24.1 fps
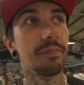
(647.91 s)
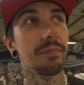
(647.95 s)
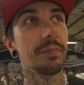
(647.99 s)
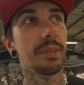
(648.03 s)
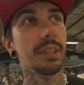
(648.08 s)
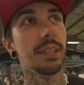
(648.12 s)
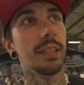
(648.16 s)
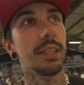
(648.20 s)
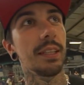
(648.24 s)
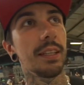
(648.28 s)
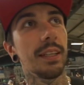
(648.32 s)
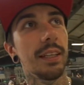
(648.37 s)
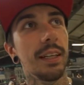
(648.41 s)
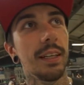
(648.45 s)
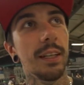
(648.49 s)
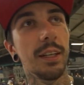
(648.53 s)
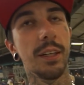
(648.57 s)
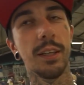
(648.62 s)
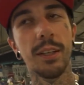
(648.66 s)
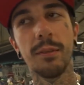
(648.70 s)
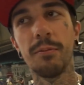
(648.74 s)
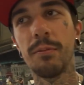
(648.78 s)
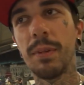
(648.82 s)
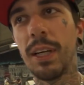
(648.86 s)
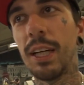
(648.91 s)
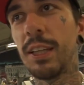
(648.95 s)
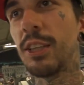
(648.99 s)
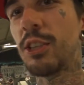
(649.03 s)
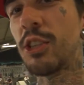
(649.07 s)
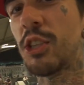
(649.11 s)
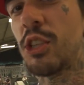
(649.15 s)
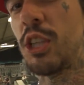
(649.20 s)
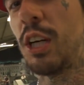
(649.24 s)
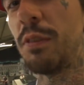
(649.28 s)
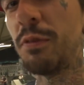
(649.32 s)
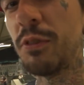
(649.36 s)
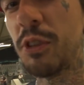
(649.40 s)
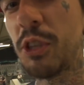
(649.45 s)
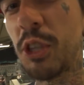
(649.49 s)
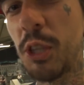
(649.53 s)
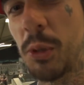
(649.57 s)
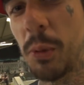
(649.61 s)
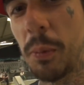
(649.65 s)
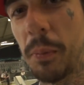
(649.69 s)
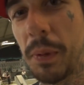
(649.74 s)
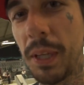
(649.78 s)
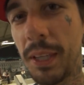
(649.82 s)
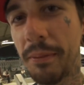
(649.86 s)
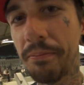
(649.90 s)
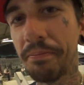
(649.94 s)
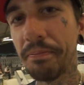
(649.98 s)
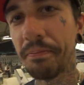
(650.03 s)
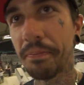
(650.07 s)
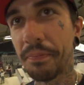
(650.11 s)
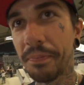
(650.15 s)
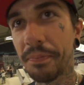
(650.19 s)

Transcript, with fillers: Kid's crazy. It's nothing to do with me.